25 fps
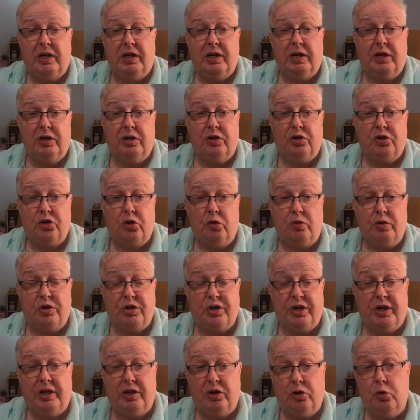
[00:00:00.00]
in
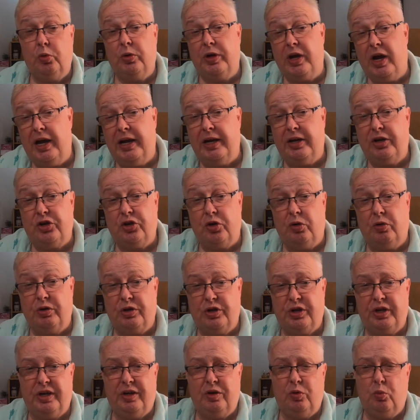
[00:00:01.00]
Chongqing called
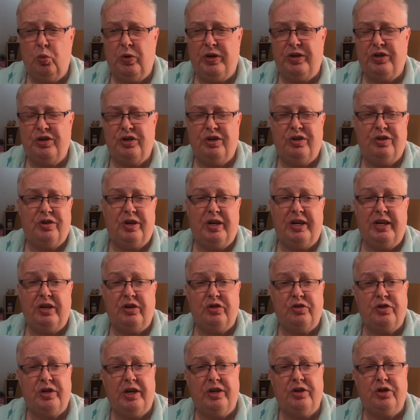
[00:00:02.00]
iChongqing, which is an
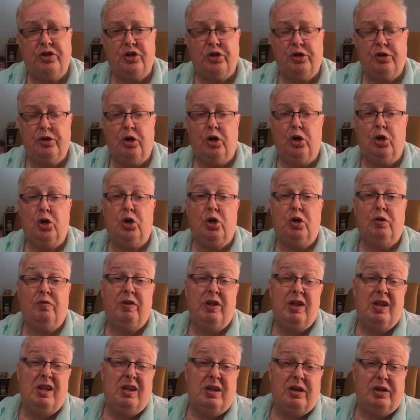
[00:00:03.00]
extension
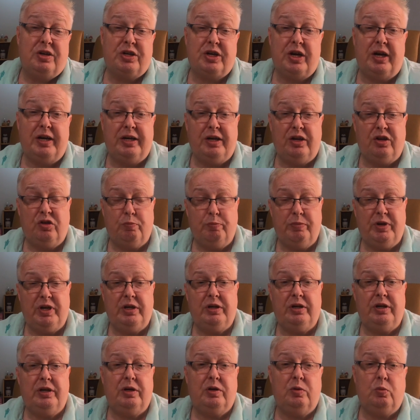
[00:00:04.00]
of Chinese
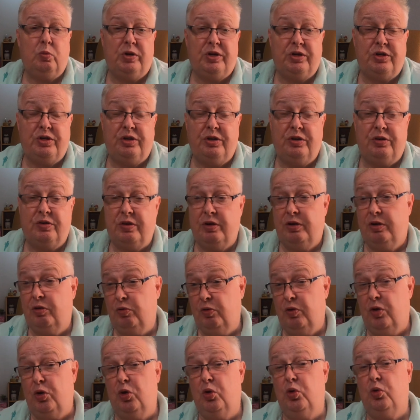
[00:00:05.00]
media, which is
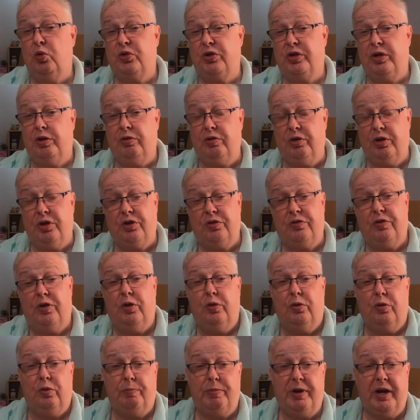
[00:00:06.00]
also
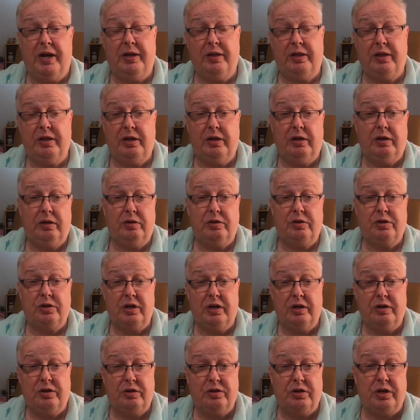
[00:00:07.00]
controlled by the
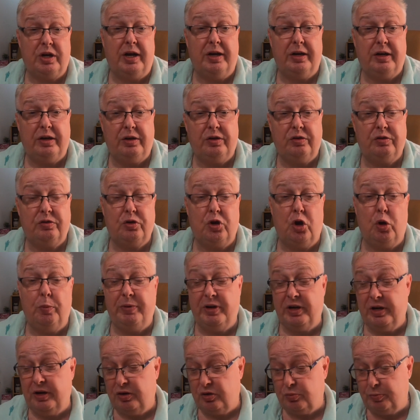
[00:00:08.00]
Chinese
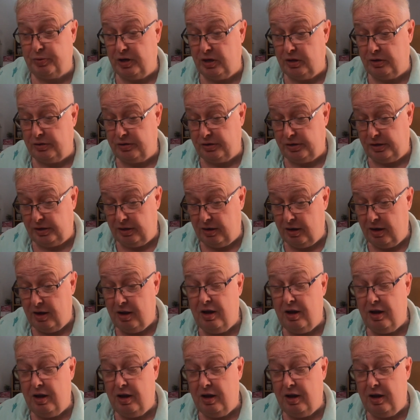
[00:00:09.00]
Communist Party.